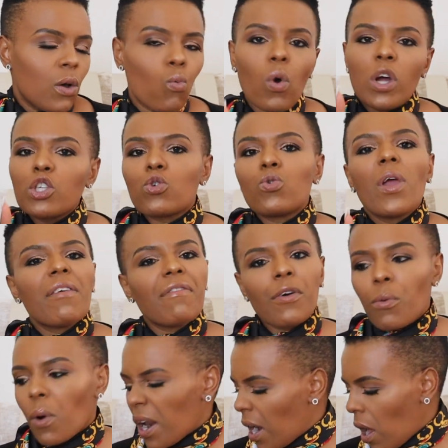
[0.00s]
want to ever
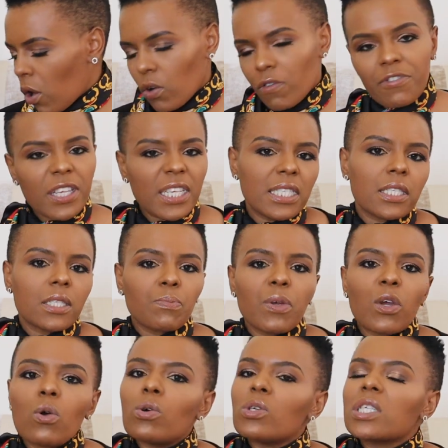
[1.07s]
run out of these,
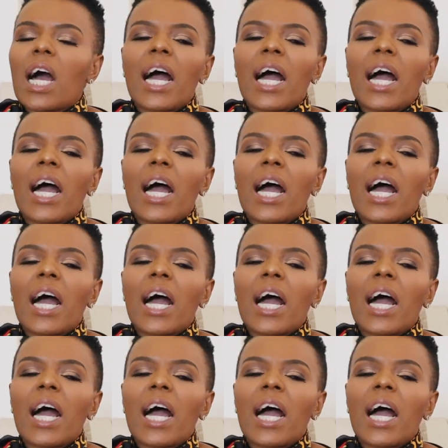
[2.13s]
because